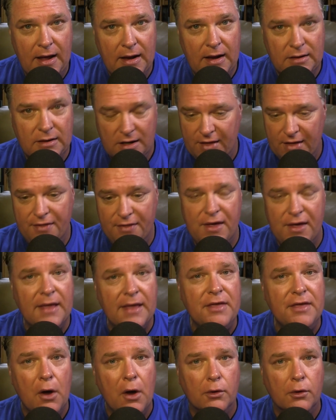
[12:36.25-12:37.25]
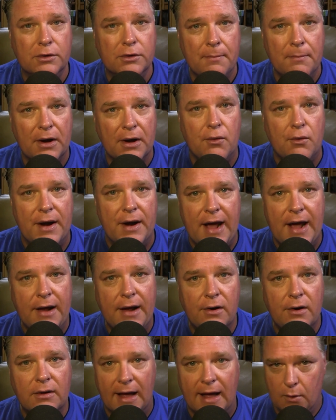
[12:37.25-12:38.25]
think the ultimate
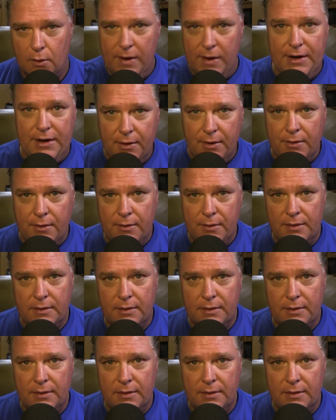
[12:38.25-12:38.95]
creator like we do?